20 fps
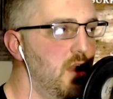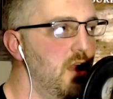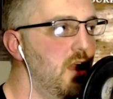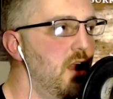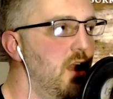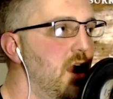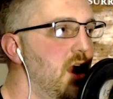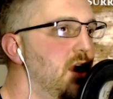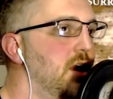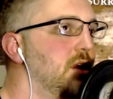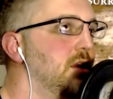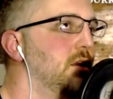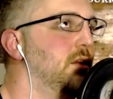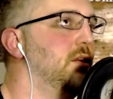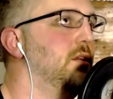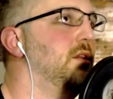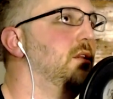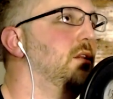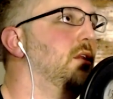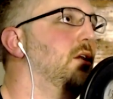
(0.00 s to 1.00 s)
And
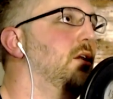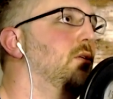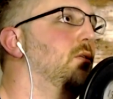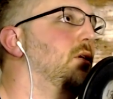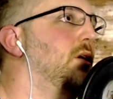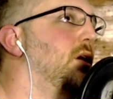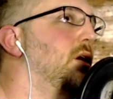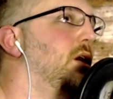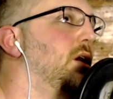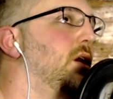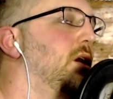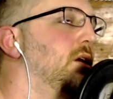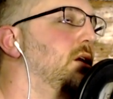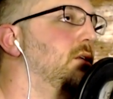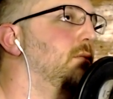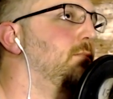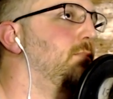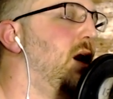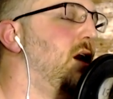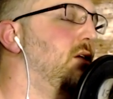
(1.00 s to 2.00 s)
now, on uh,
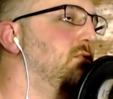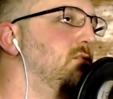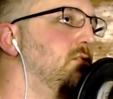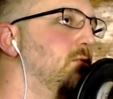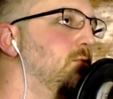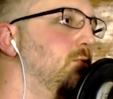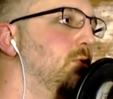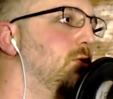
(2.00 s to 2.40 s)
Pastor Will